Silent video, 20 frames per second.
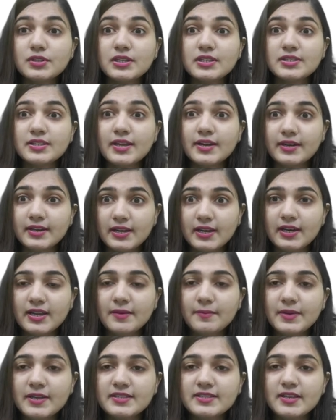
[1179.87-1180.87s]
These are
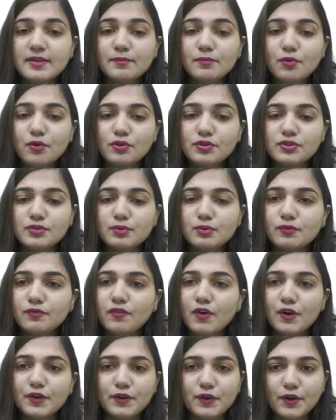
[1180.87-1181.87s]
really amazing books
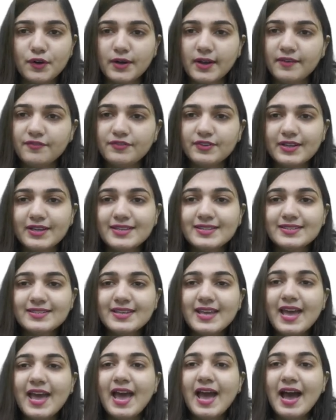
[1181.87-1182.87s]
for your
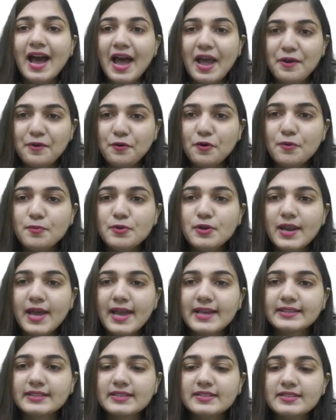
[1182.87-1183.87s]
reference. I hope you
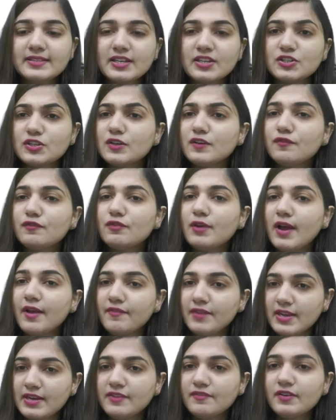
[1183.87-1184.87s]
like this session. If you
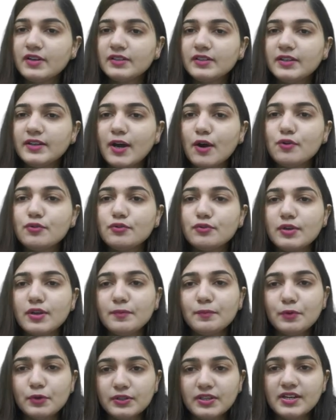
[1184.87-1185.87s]
have any further doubt, you
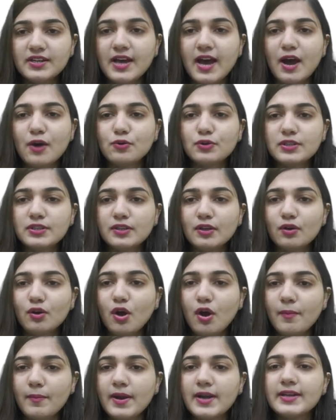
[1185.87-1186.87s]
can put the doubt in the
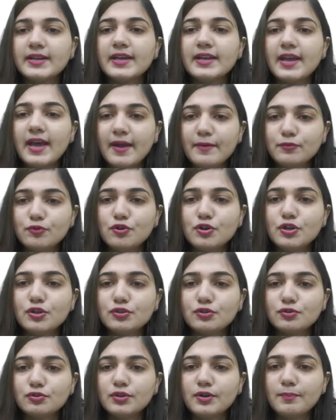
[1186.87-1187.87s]
comment and I'm
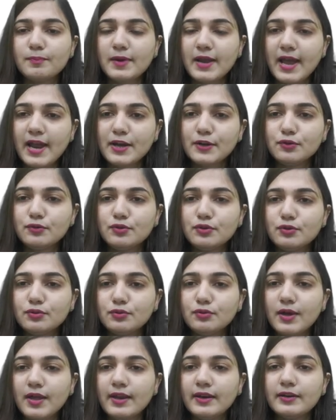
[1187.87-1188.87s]
going to reply to
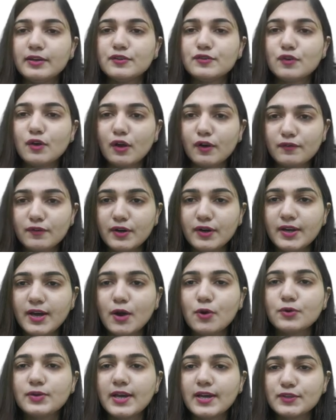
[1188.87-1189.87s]
you and resolve your
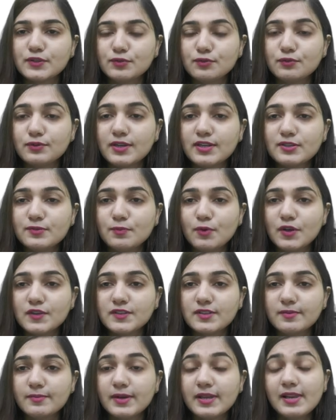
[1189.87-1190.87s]
doubt as soon as
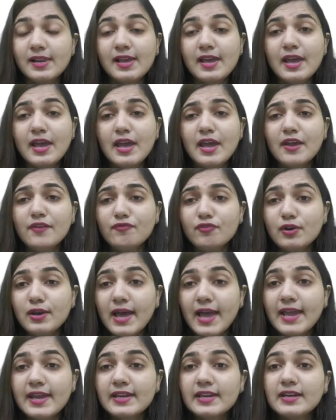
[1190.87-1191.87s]
possible. If you
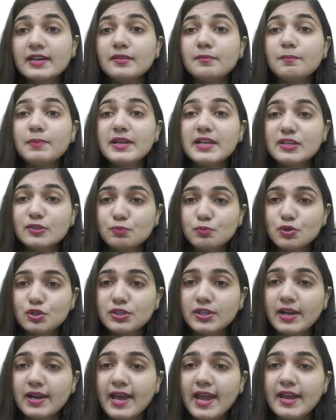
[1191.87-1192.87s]
like it, please
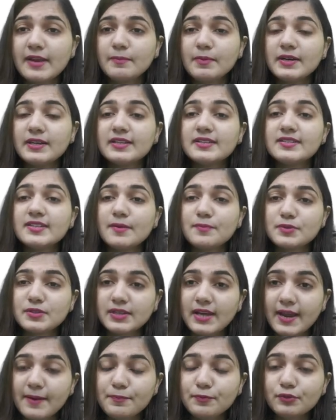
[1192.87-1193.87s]
push the like button,
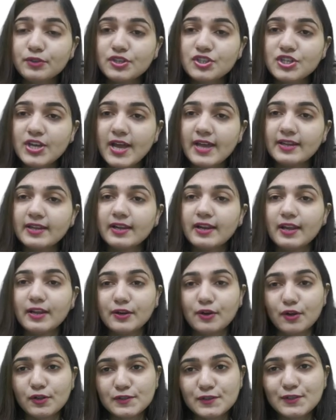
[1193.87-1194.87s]
subscribe to the channel,
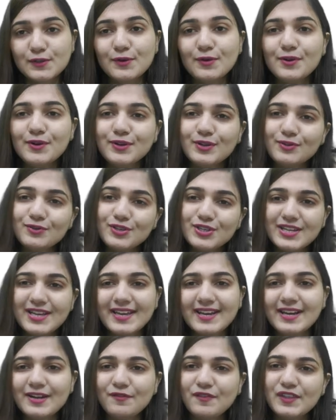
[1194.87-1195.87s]
and also do
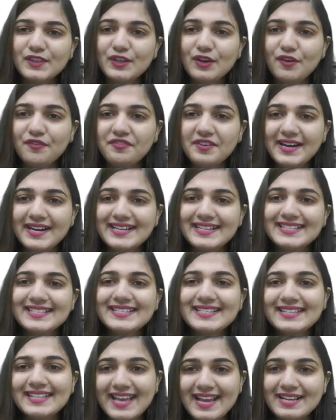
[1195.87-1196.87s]
share it with your
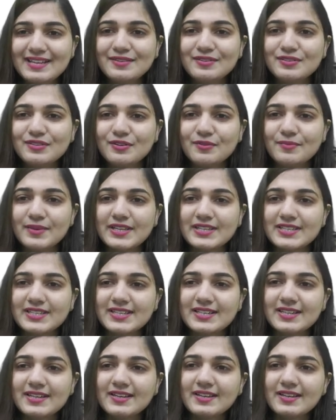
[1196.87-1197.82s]
friends. Thank you so much.